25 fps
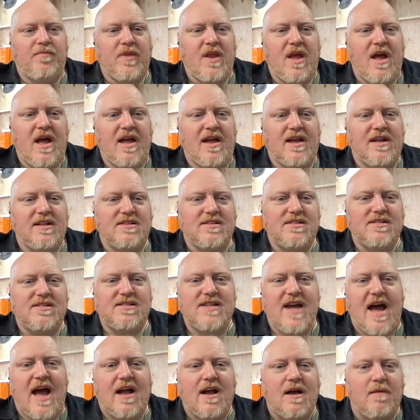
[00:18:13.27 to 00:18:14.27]
I can
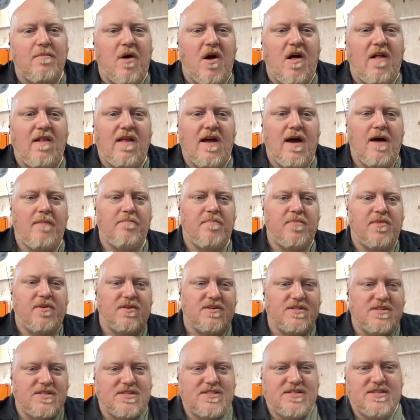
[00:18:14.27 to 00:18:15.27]
stack them all up.
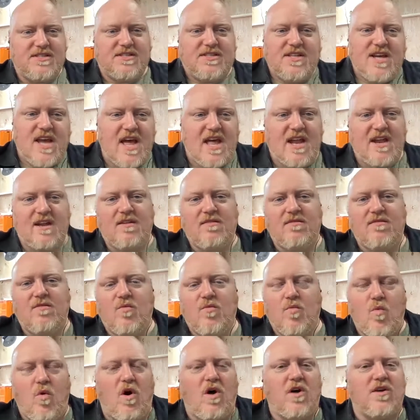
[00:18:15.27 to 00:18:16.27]
There's 10
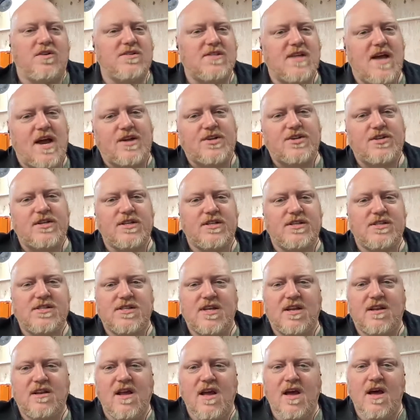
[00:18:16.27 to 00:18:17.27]
wall sections,
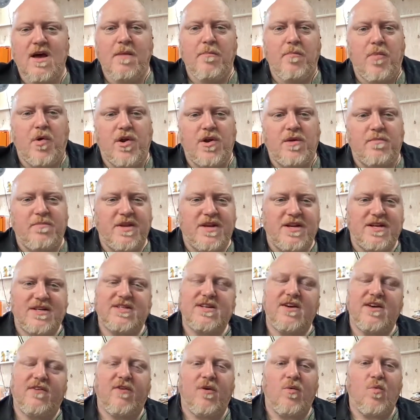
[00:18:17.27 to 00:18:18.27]
and put them in a
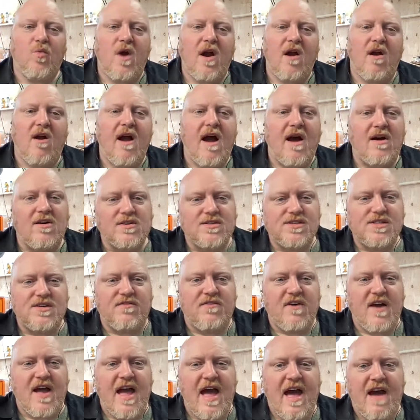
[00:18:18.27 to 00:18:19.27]
different warehouse
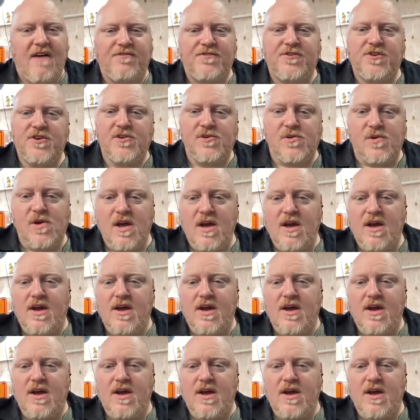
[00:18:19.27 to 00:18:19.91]
if I have to.